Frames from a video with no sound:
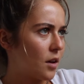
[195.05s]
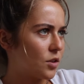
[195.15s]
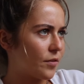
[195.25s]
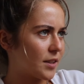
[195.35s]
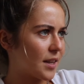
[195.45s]

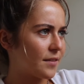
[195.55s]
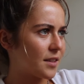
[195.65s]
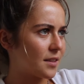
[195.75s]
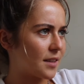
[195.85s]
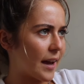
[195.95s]
So first I have
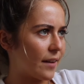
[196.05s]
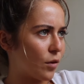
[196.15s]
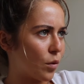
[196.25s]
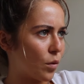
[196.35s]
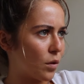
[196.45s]
to save
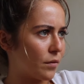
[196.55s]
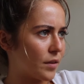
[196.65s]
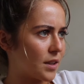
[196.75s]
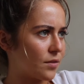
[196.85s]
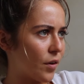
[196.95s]
all of
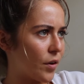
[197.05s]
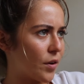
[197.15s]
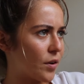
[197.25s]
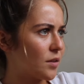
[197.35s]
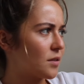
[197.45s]
these
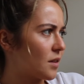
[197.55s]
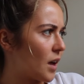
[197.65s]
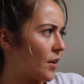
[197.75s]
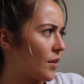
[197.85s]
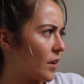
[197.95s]
photos.
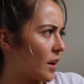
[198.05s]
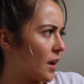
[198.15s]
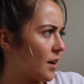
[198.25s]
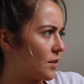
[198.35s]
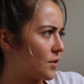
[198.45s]
I don't know
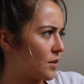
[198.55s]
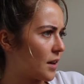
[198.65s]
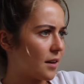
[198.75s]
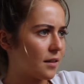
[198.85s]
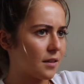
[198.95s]
how to do
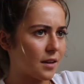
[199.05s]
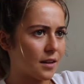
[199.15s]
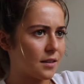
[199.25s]
that. Can I